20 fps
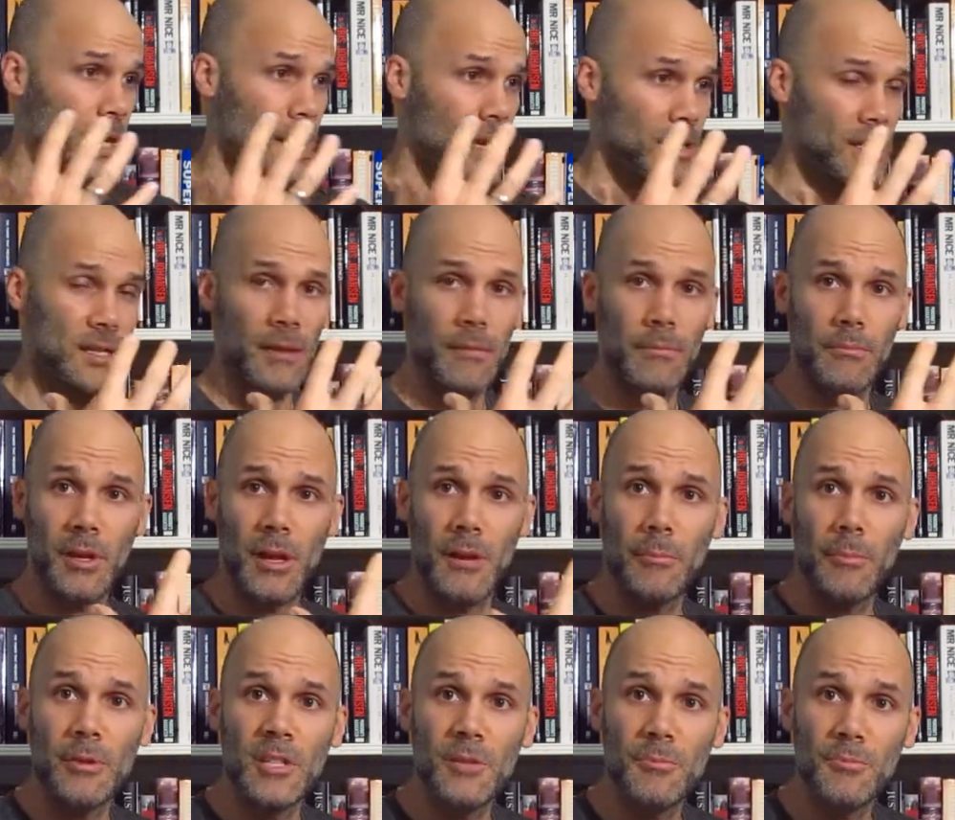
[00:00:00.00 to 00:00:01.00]
some
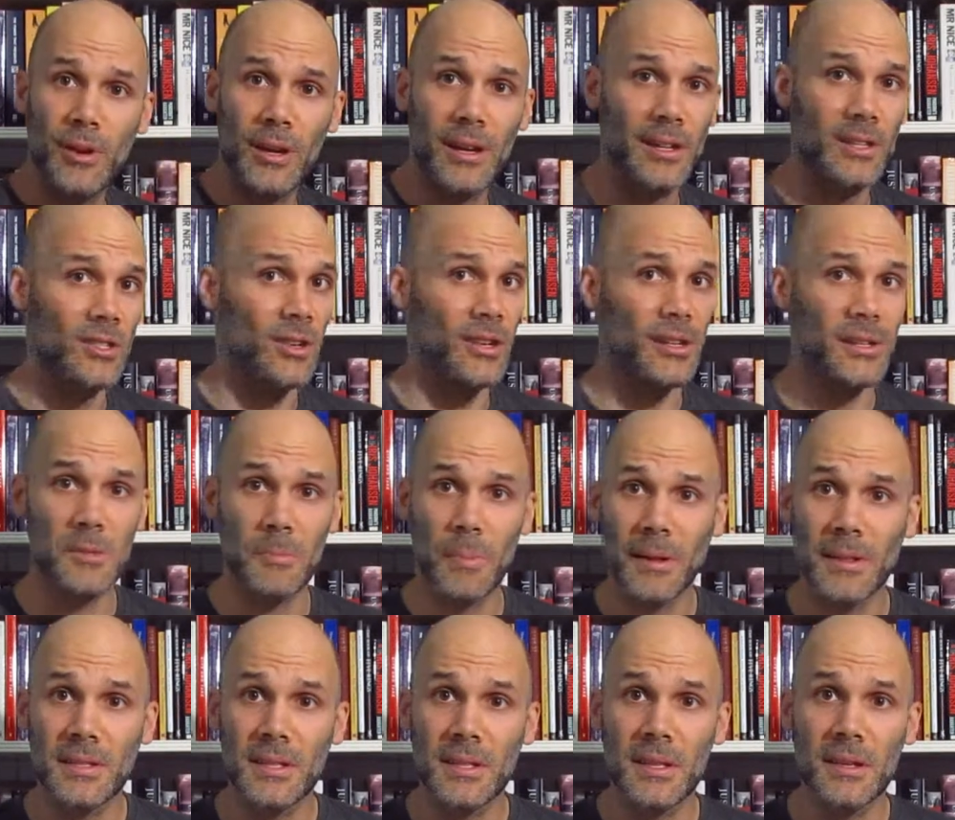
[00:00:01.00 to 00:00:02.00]
companies' products are
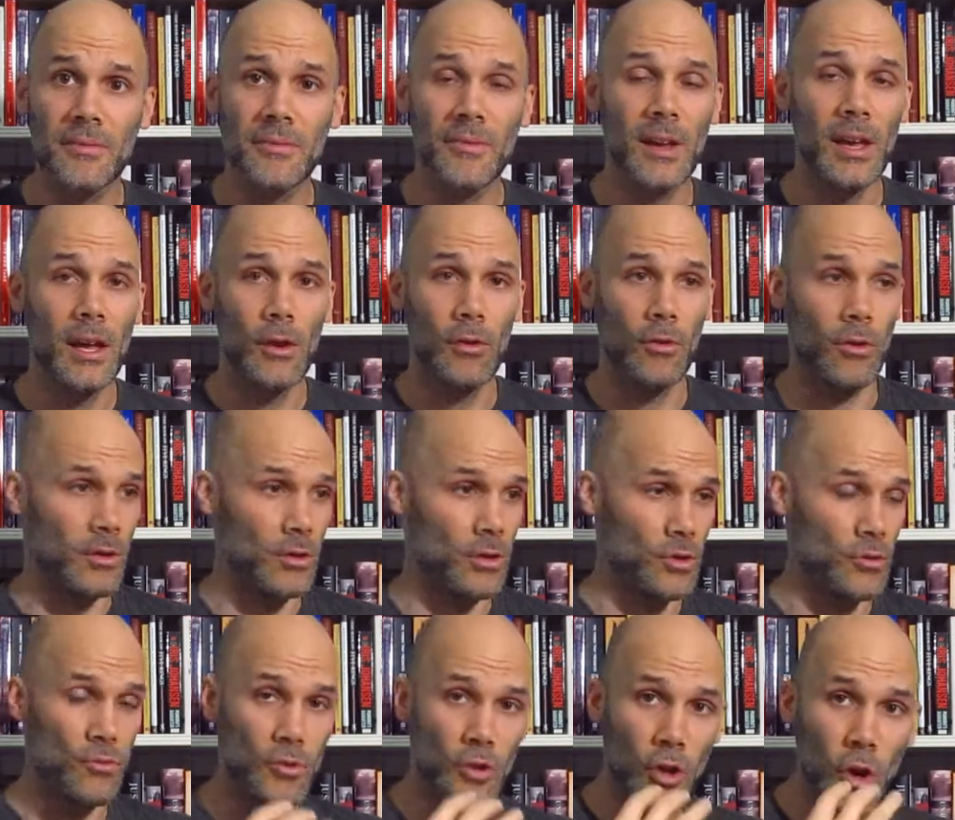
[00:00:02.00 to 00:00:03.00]
expensive,
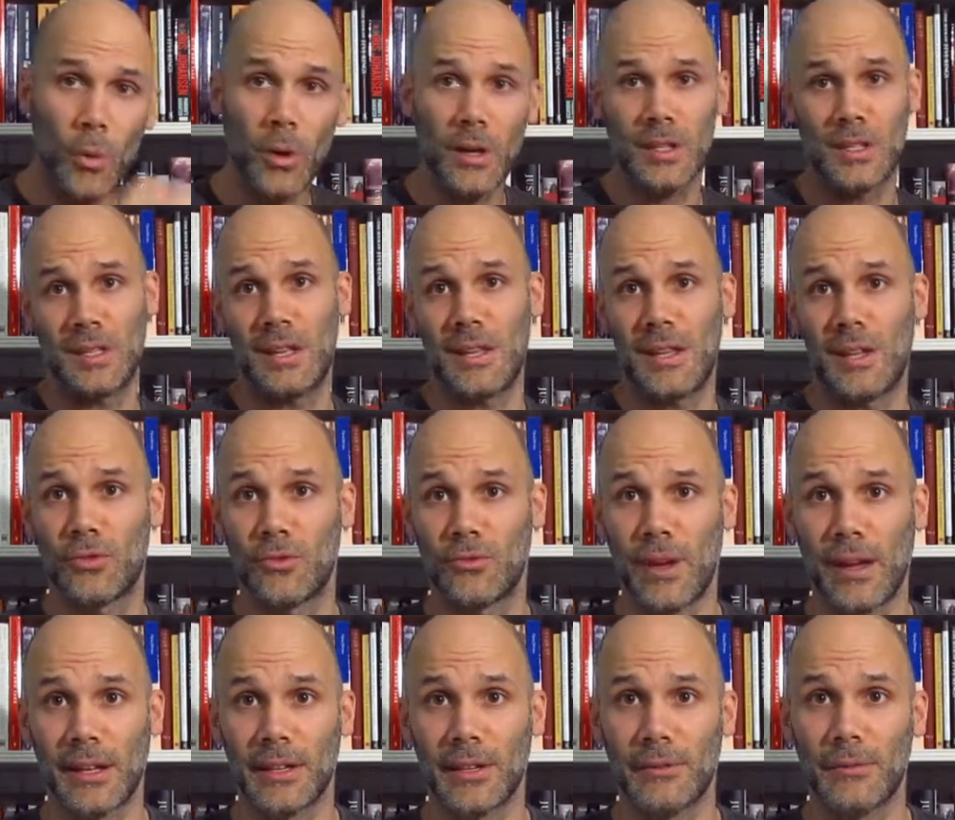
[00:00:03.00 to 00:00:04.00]
you don't want to say that
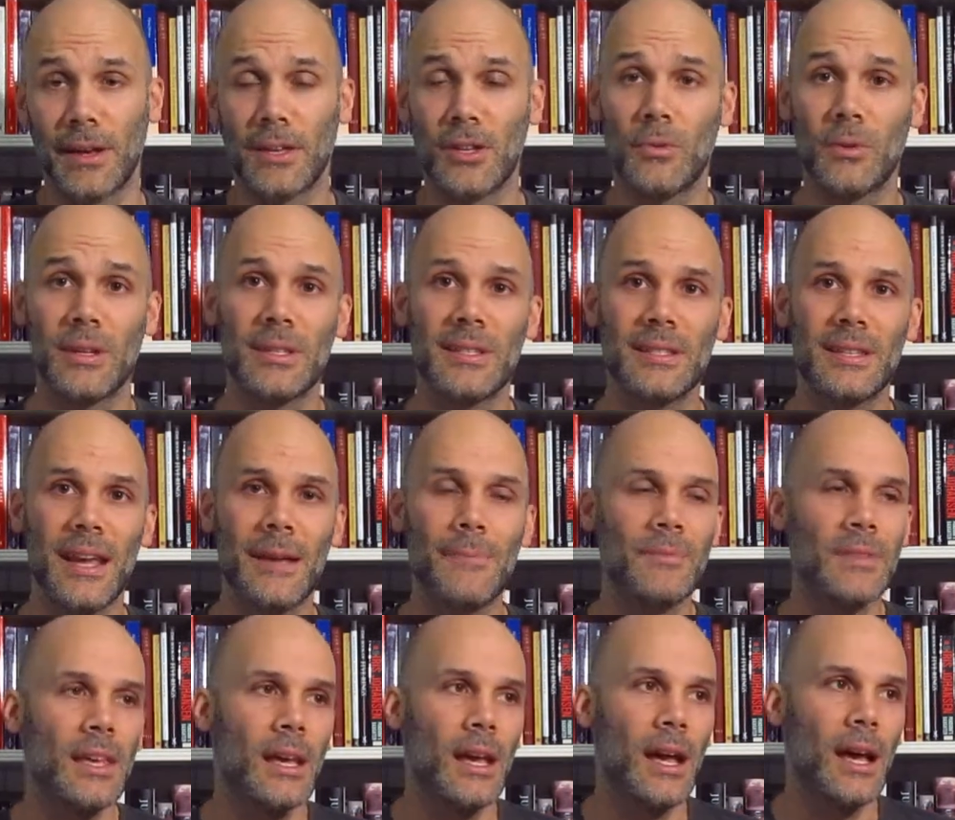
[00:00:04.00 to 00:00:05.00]
directly, right? You want to say,
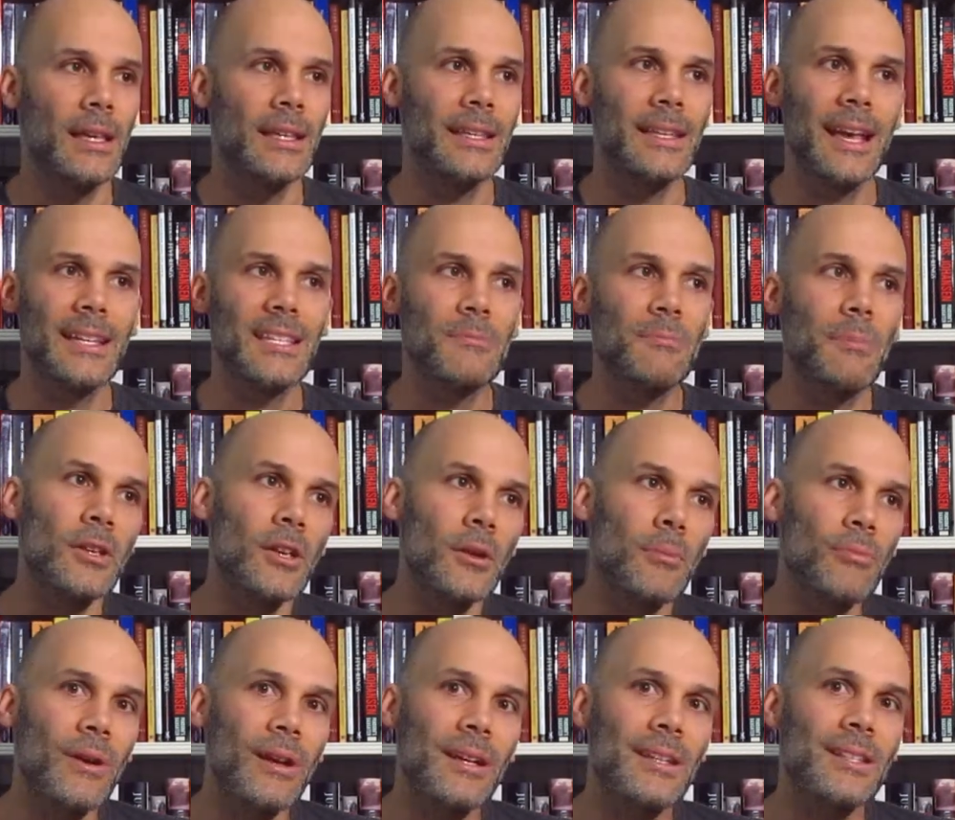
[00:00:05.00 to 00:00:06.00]
yes, but your
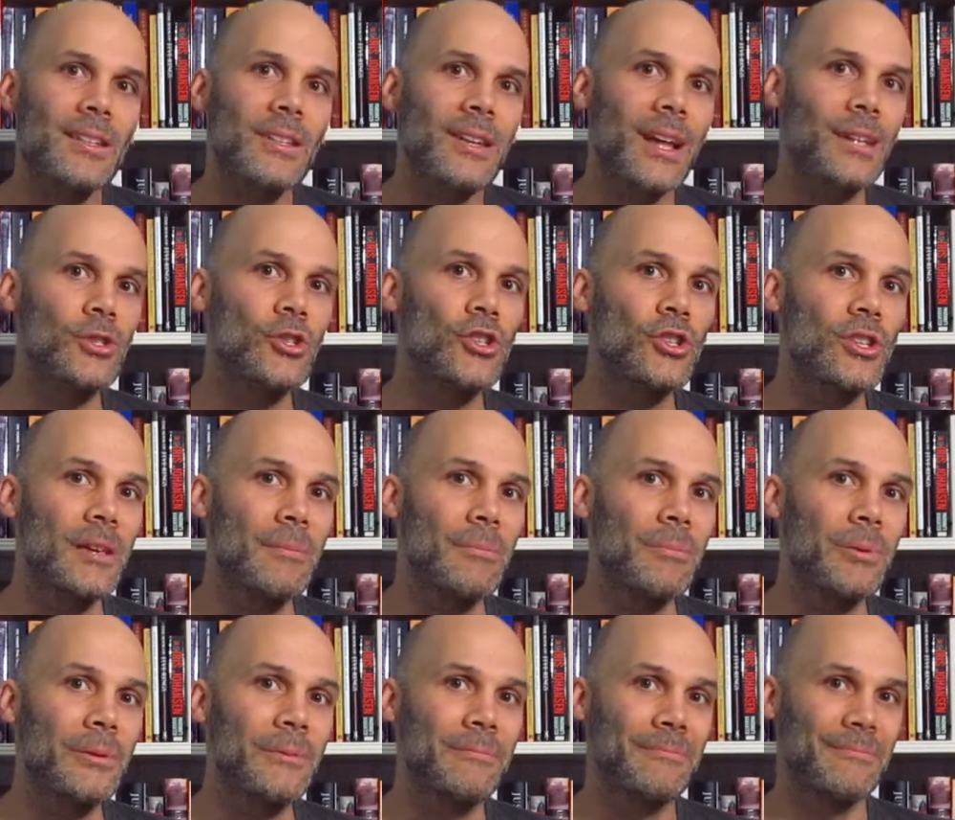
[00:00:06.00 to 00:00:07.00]
products are not cheap.
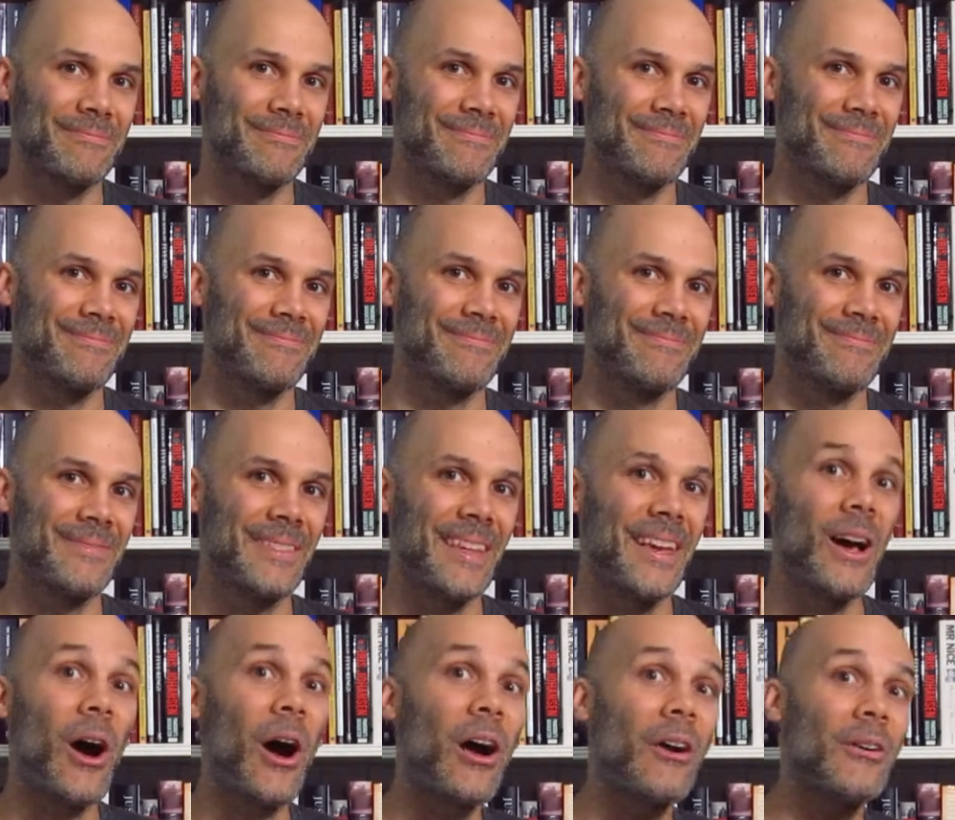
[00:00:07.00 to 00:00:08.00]

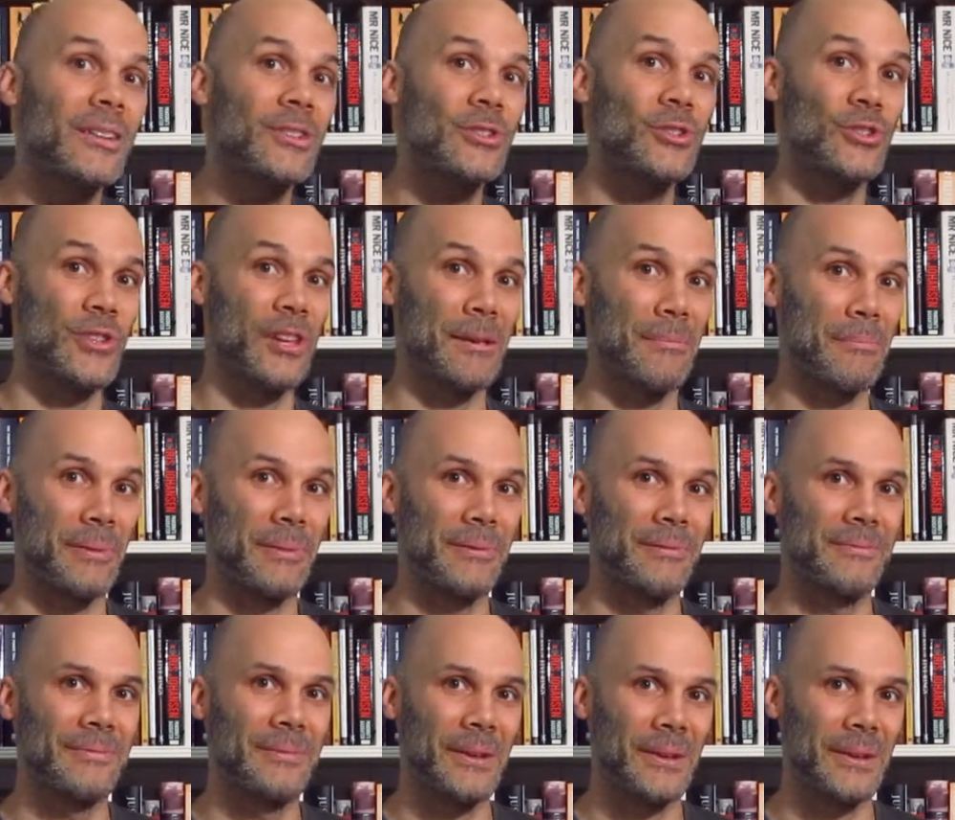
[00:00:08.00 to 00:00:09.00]
They aren't cheap.
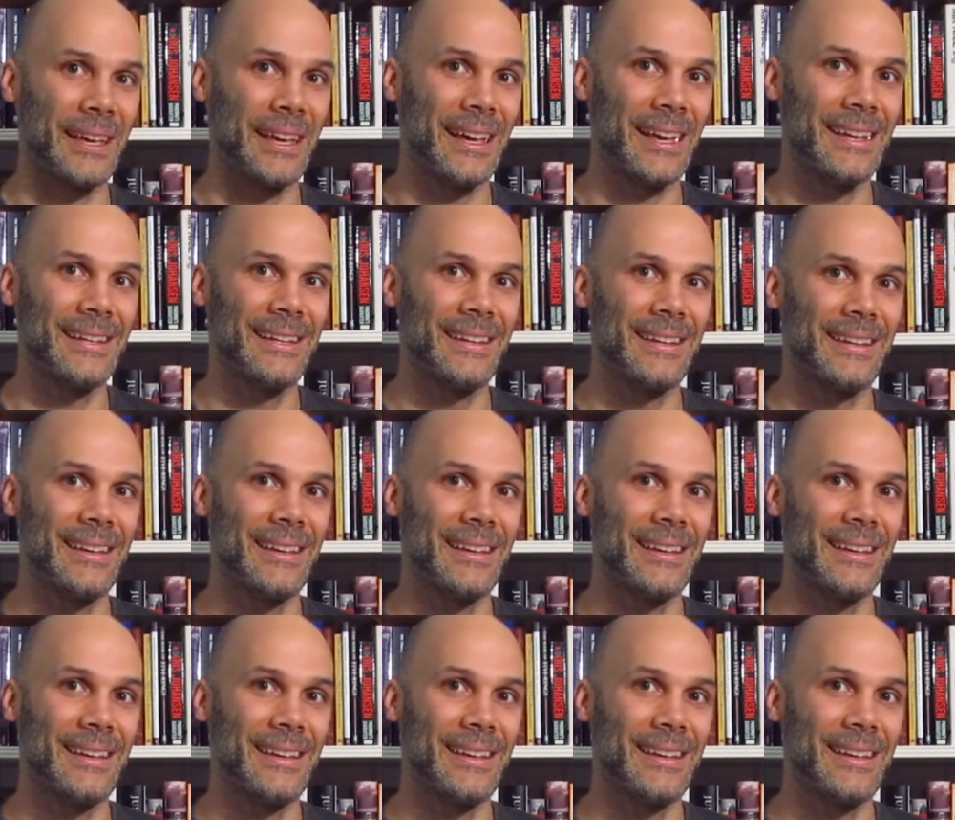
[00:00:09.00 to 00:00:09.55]
Okay.